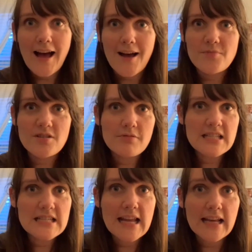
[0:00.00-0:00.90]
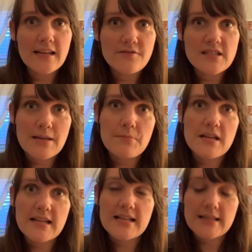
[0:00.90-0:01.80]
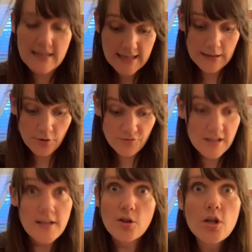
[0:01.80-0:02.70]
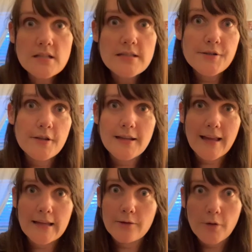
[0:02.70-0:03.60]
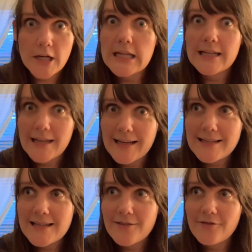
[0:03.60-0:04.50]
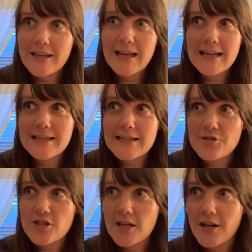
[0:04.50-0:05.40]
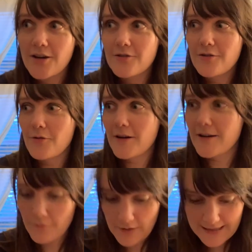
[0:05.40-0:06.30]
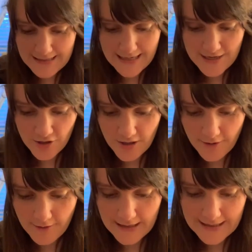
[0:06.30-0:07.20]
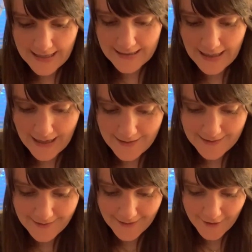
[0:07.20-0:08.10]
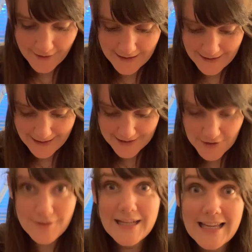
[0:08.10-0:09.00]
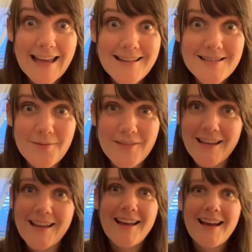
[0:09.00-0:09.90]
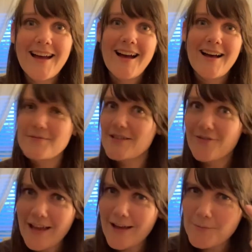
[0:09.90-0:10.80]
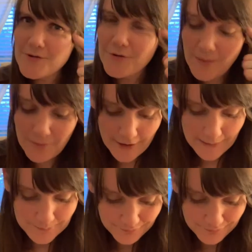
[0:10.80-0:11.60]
So it's a negative statement, and it looks literally like the word negative, N-E-G-O, or when it's he, she, or it, negat, literally like to negate something. So if that helps you remember it.